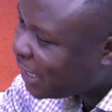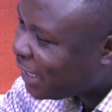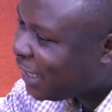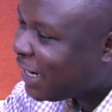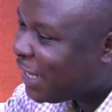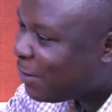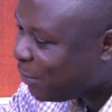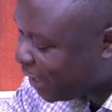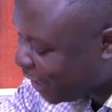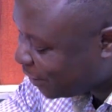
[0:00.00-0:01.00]
know and
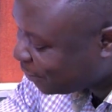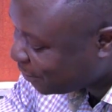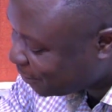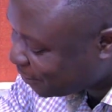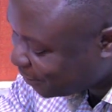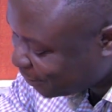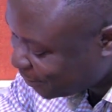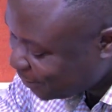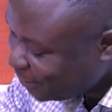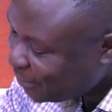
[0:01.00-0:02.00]
but if was say
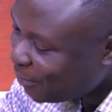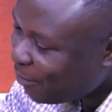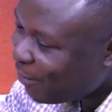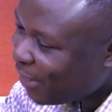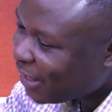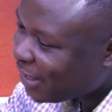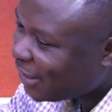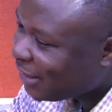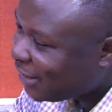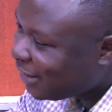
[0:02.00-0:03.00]
unya zien
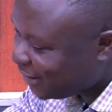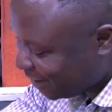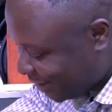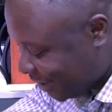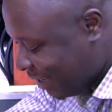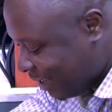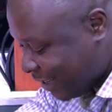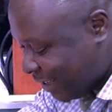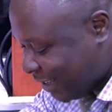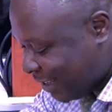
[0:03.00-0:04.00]
for quick
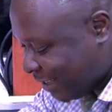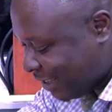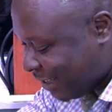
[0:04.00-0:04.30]
start be the